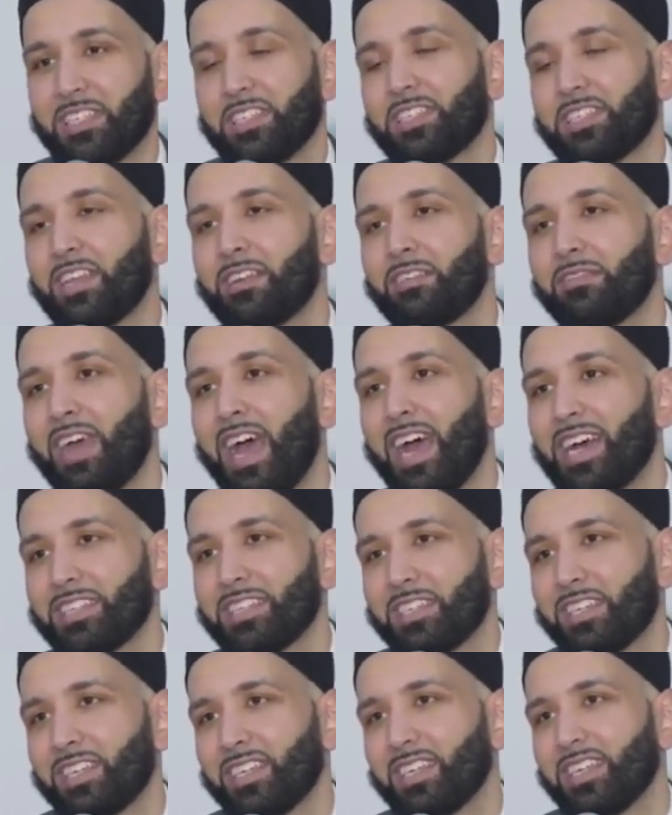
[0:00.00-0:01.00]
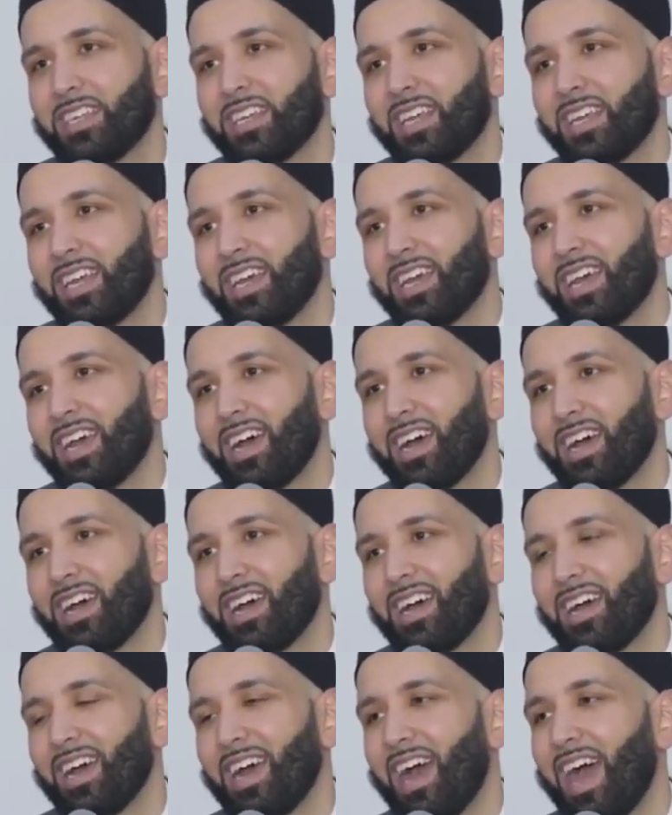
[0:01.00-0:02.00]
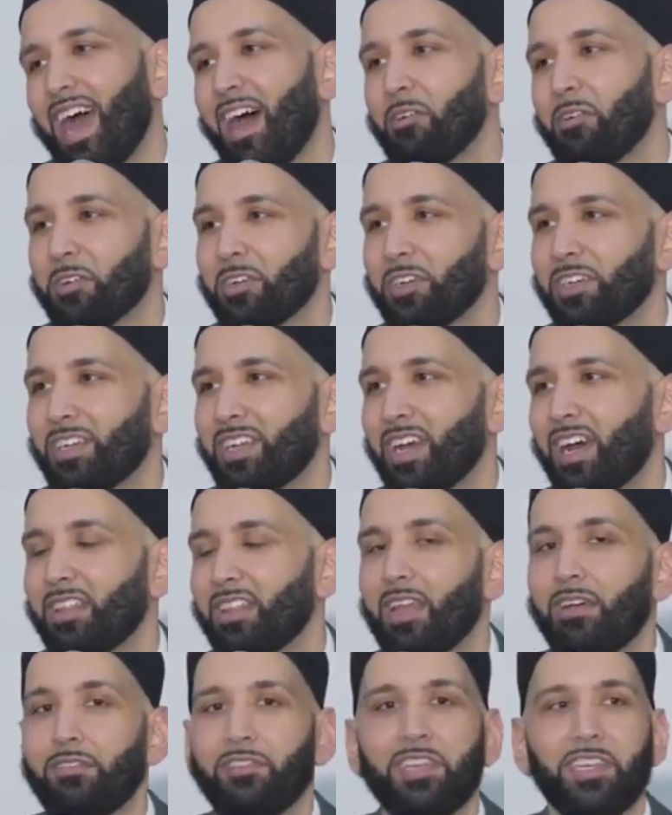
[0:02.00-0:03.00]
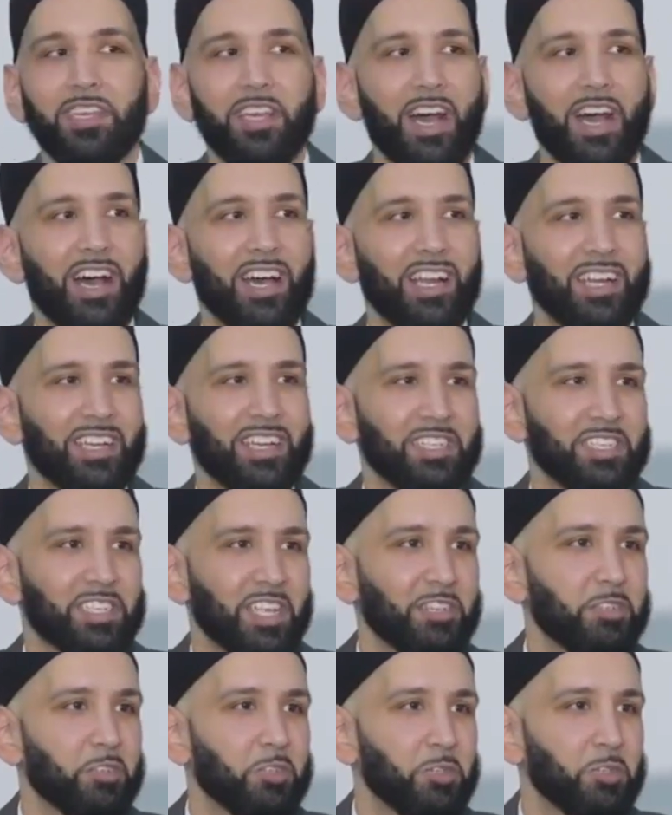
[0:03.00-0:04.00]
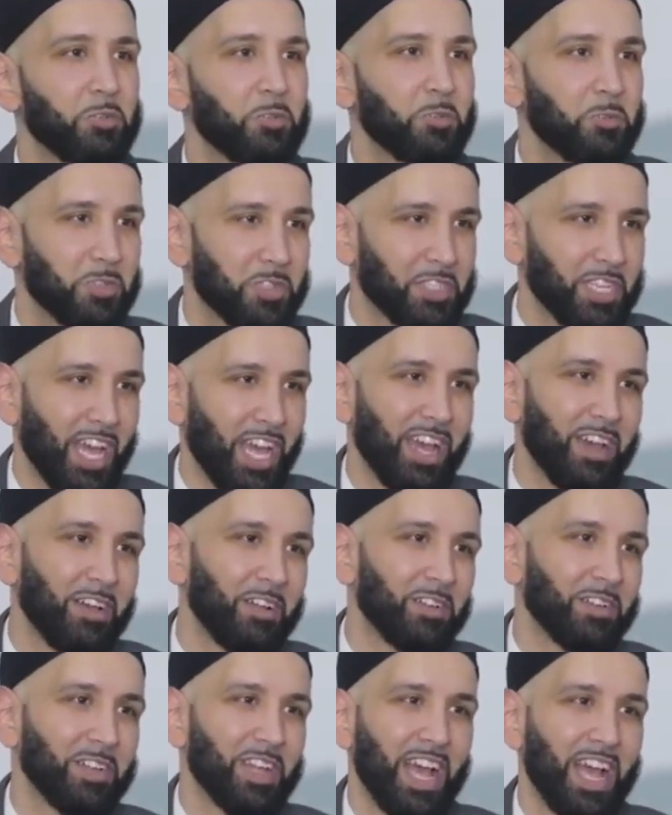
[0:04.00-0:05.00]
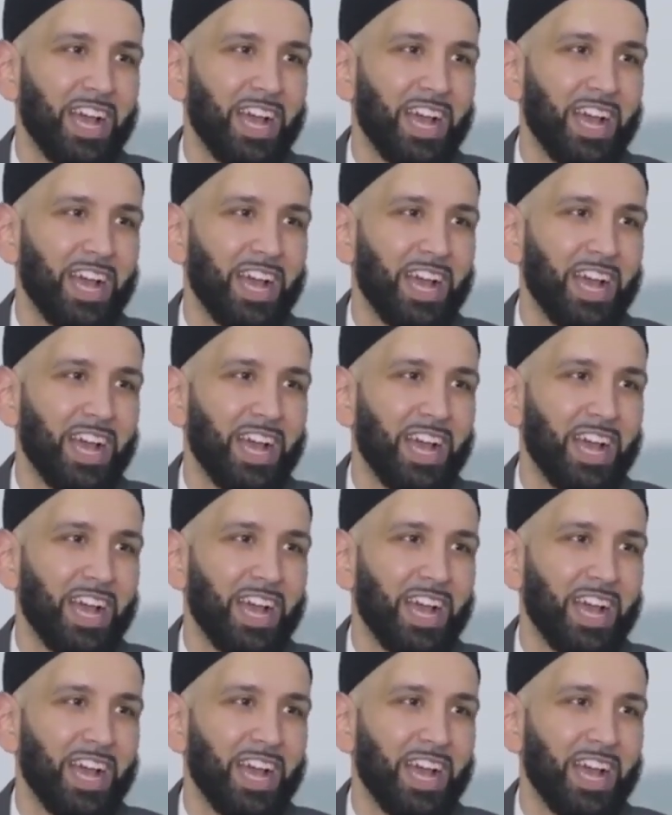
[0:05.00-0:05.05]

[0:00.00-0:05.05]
Instead of asking, how could a loving God send you to hell?